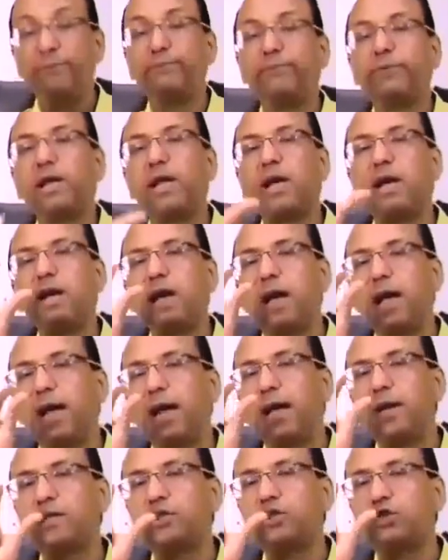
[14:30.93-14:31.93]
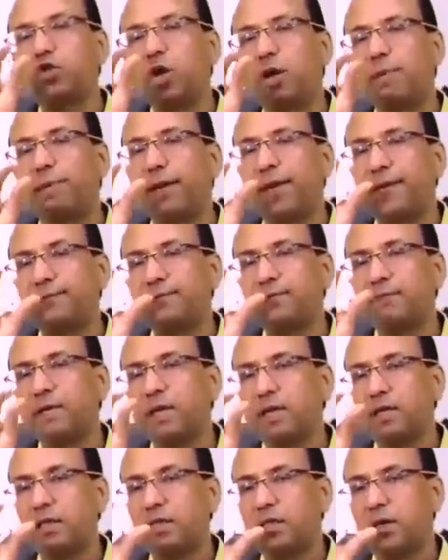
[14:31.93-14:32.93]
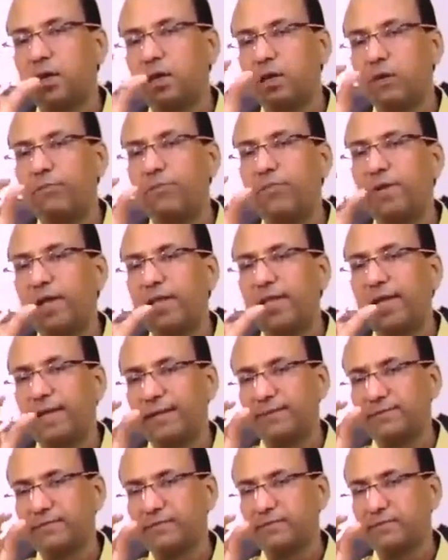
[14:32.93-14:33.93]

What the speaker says: plug and stopping the breathing.